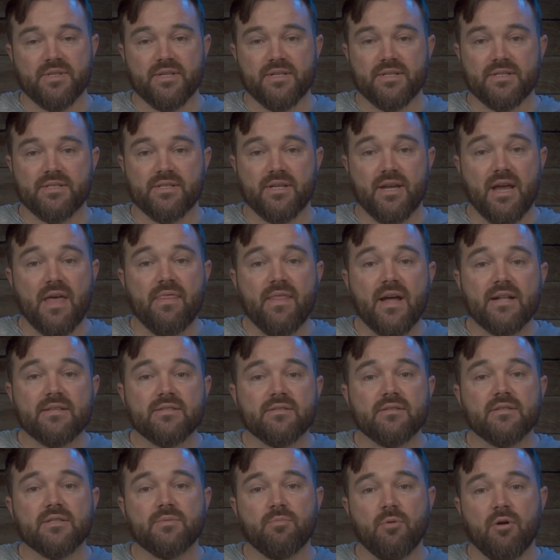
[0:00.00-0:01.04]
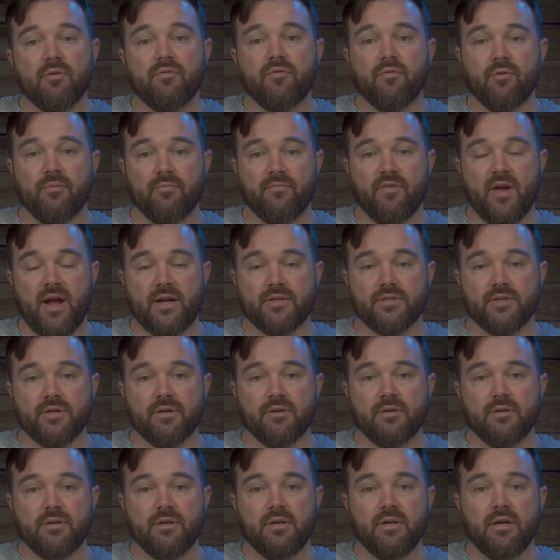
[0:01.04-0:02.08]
list, and that's the small form factor.